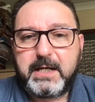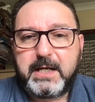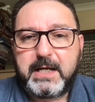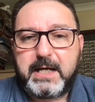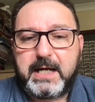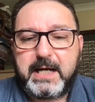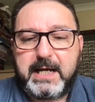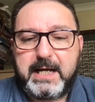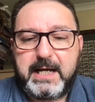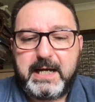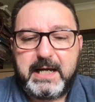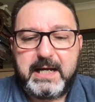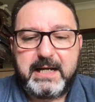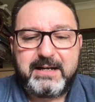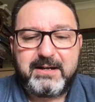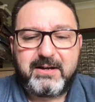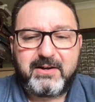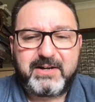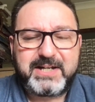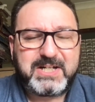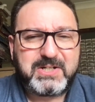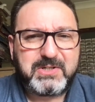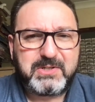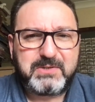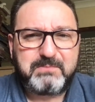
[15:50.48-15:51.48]
And
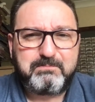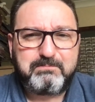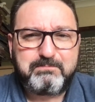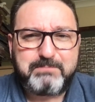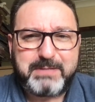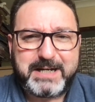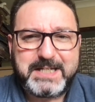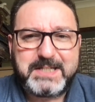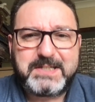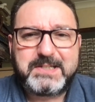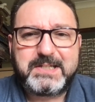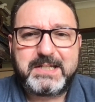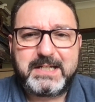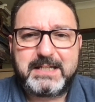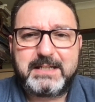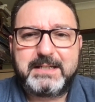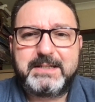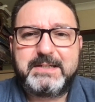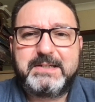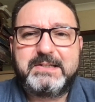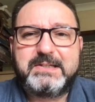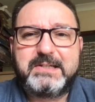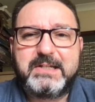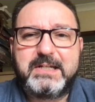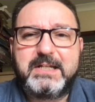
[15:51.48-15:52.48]
I could basically
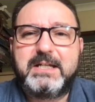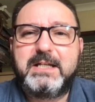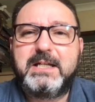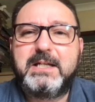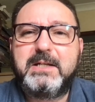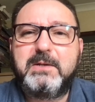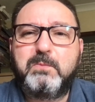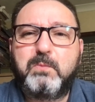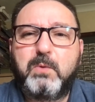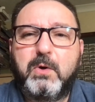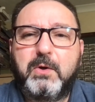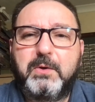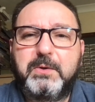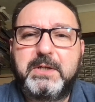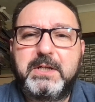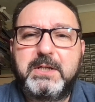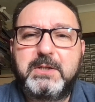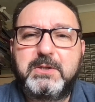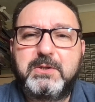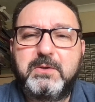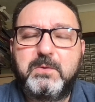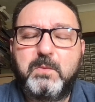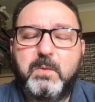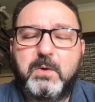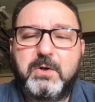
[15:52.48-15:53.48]
see what the
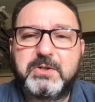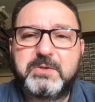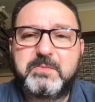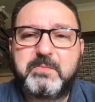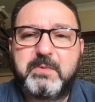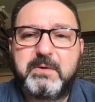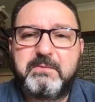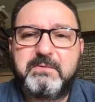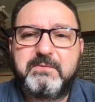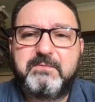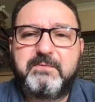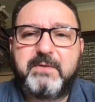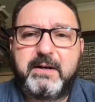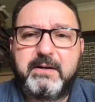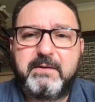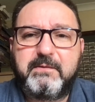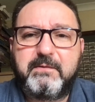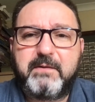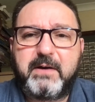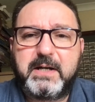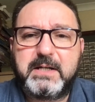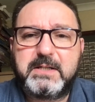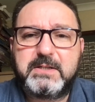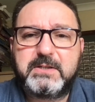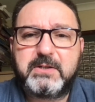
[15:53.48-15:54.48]
issue was, but it was very,
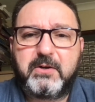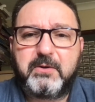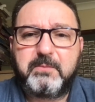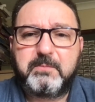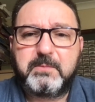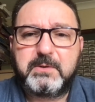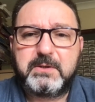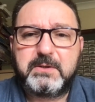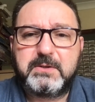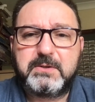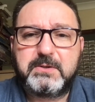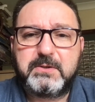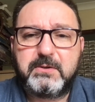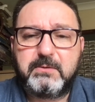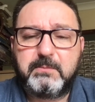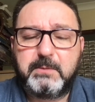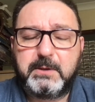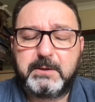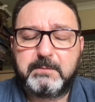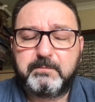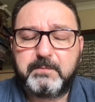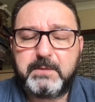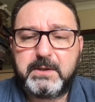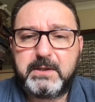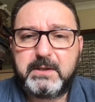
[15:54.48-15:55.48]
very time
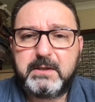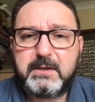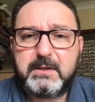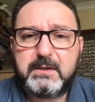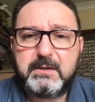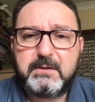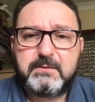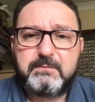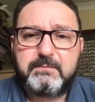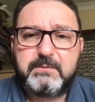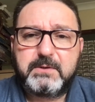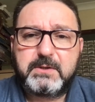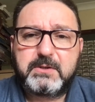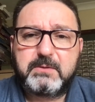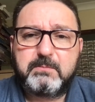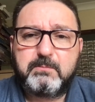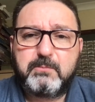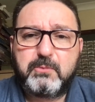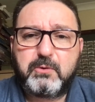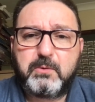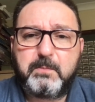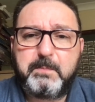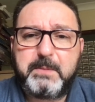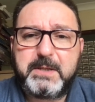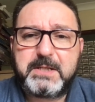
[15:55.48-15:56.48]
consuming. There's some
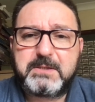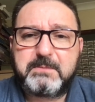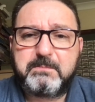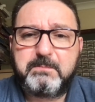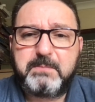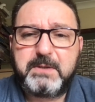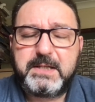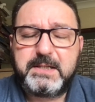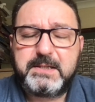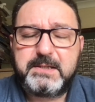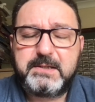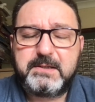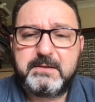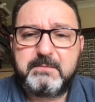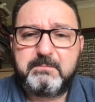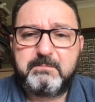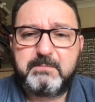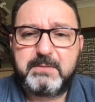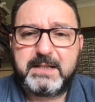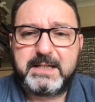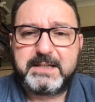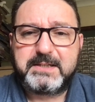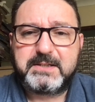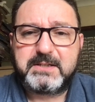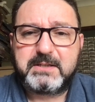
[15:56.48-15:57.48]
more bits and pieces in
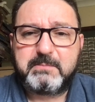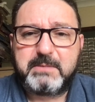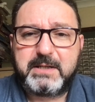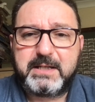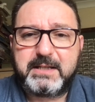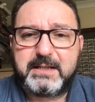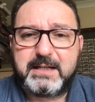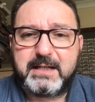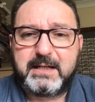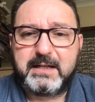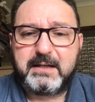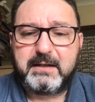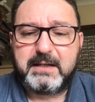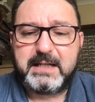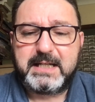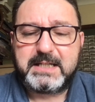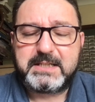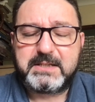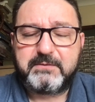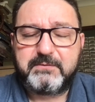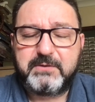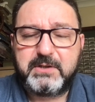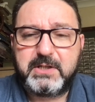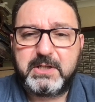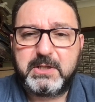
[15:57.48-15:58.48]
place to make that
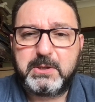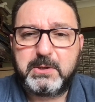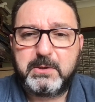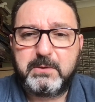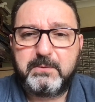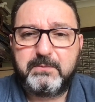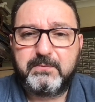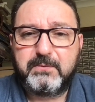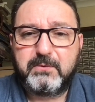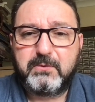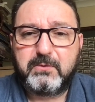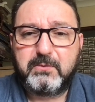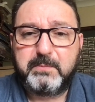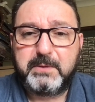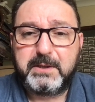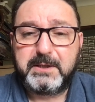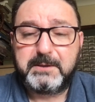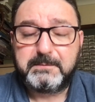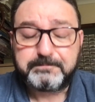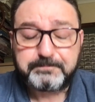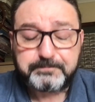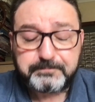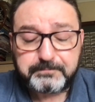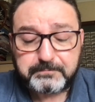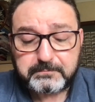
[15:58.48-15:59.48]
less of an issue for me.
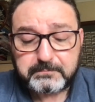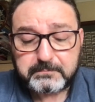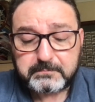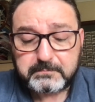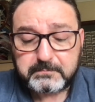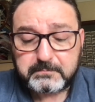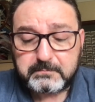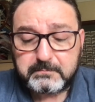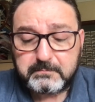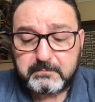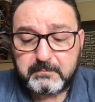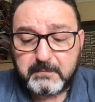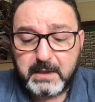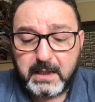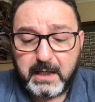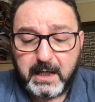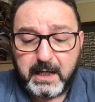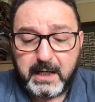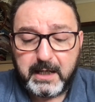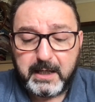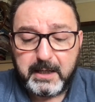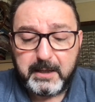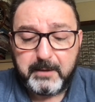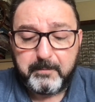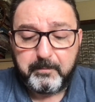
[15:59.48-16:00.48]

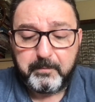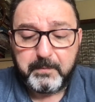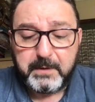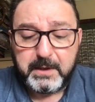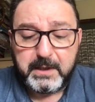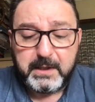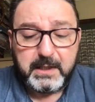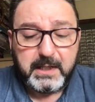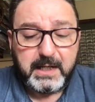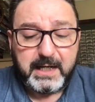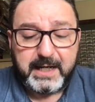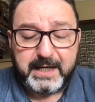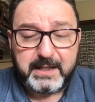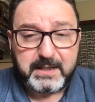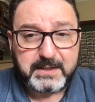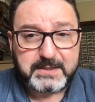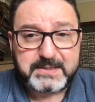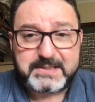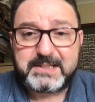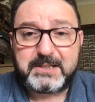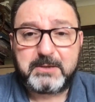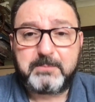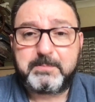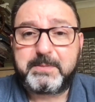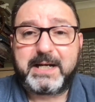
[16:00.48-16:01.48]
And I'll
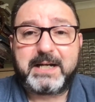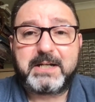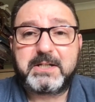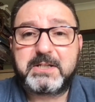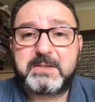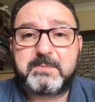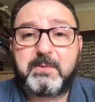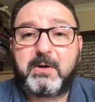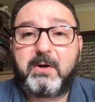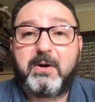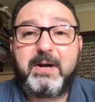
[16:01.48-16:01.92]
still be able to spot